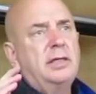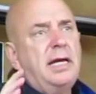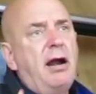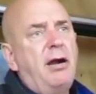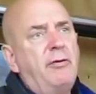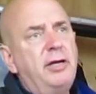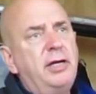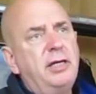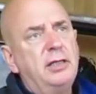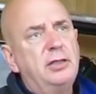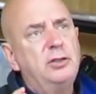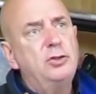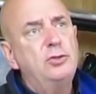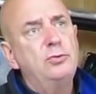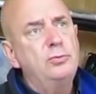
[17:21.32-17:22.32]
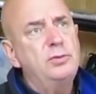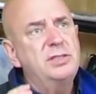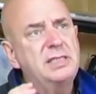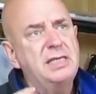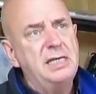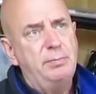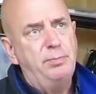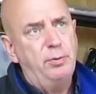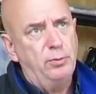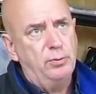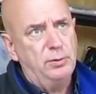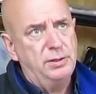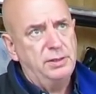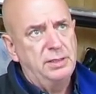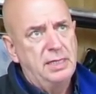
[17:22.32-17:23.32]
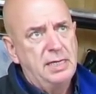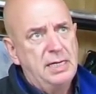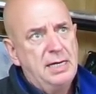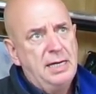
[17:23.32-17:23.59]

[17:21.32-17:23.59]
carry two ski poles,